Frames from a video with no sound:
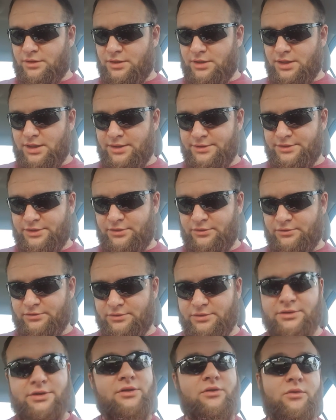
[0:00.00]
uh, do you
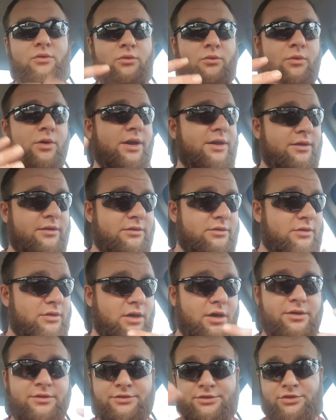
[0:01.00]
what?
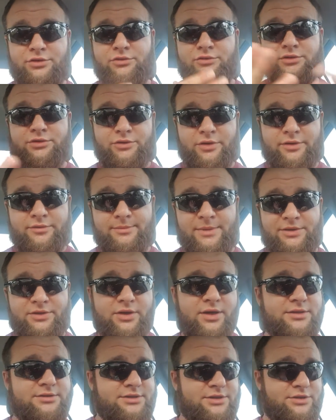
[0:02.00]
Uh, do you agree with my
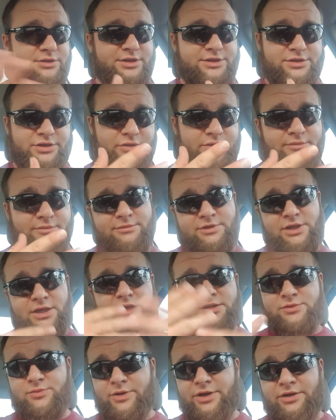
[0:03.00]
thoughts? Do you disagree with my
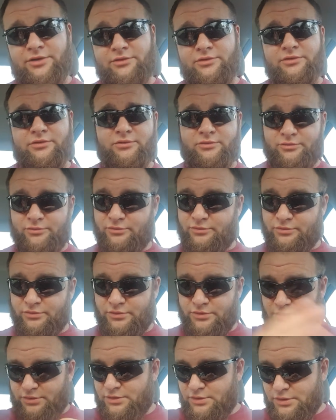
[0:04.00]
thoughts? What do you
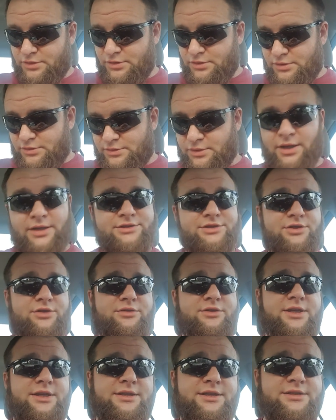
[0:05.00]
thoughts? Do
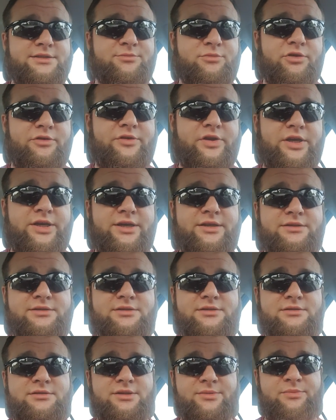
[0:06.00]
you think this movie is
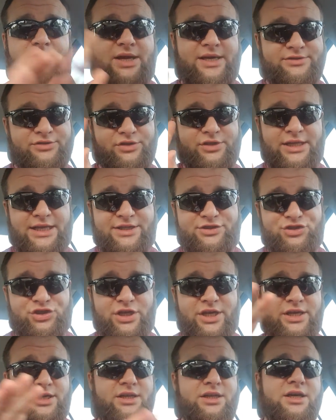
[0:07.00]
some masterclass
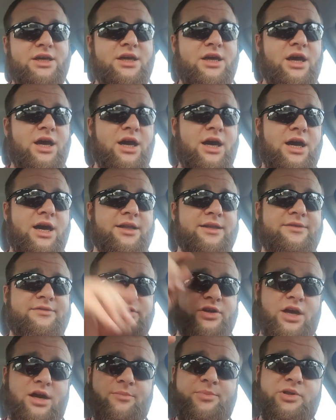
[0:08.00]
shit? Uh,
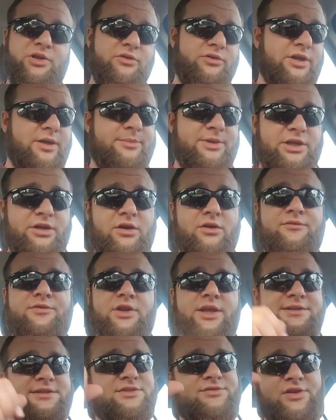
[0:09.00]
leave a comment below. Let me know
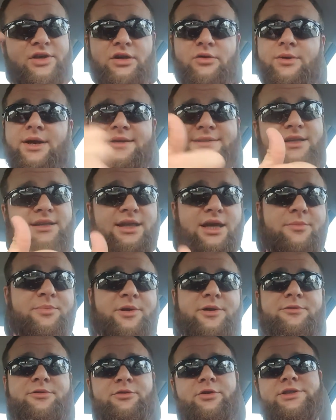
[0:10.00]
if you like this video. Rock that like
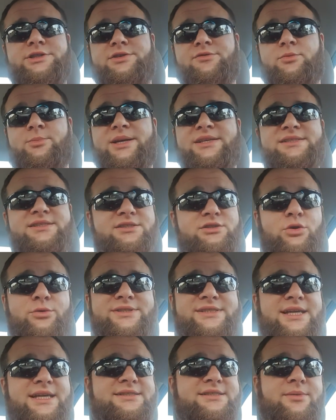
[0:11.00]
button with the rest if you must. As
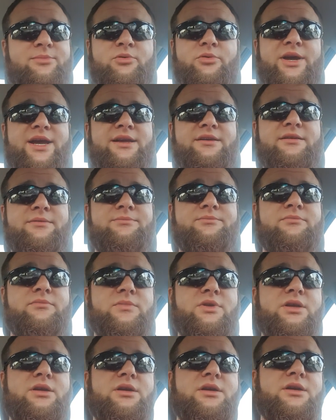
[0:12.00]
always, guys, keep it random.
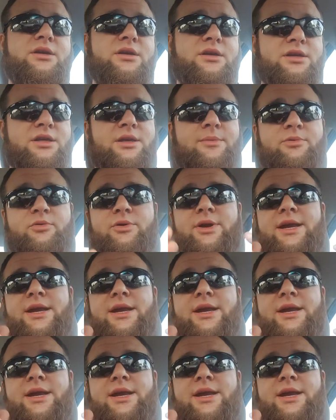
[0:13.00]
Keep it